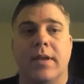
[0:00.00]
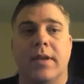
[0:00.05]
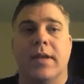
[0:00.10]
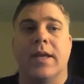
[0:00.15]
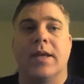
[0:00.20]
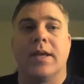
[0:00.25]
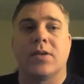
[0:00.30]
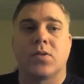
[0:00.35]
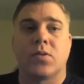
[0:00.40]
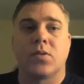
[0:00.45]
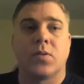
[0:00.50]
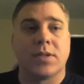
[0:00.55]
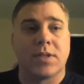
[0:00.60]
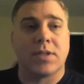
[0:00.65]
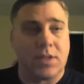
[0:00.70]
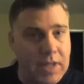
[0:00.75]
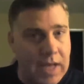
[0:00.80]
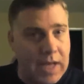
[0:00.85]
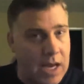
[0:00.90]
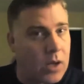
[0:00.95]
Its was
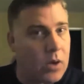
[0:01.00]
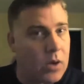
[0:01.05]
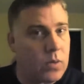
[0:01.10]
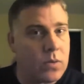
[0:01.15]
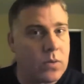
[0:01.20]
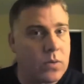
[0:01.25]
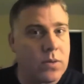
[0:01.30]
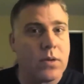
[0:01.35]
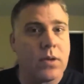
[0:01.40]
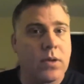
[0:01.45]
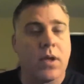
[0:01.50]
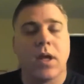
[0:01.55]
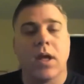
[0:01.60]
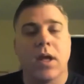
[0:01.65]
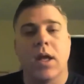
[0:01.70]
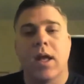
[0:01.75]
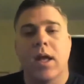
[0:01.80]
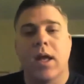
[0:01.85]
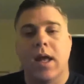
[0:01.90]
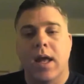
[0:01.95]
yellow,
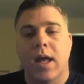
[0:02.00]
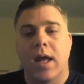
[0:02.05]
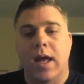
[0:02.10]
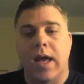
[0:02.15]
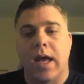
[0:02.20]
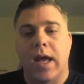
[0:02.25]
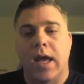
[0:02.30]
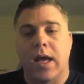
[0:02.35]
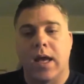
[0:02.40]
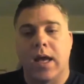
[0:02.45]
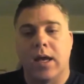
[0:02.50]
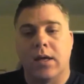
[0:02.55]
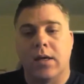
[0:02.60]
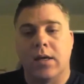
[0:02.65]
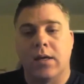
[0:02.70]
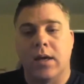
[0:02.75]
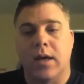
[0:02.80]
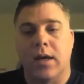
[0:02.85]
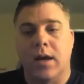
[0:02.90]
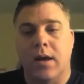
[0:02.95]

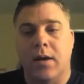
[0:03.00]
and